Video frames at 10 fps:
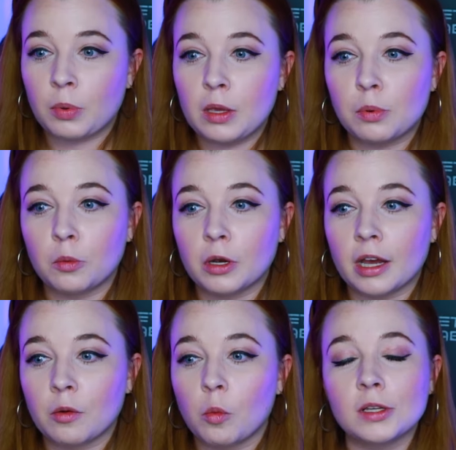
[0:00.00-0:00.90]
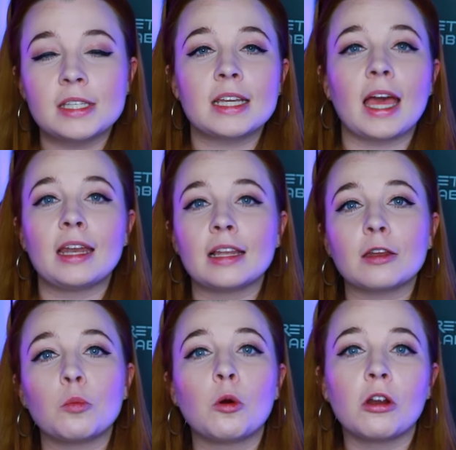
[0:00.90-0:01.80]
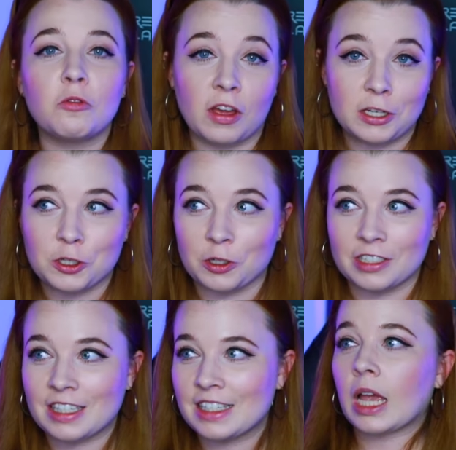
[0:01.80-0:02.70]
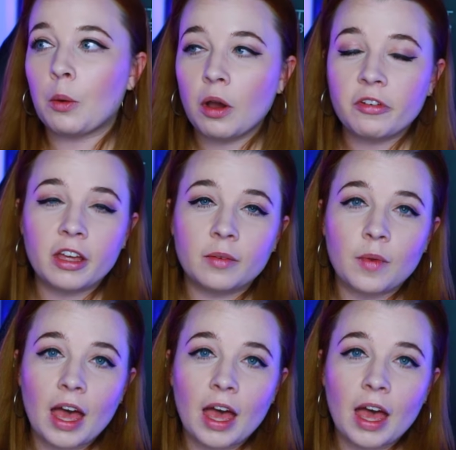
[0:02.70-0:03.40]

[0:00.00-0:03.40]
People were once again a little more adventurous. However,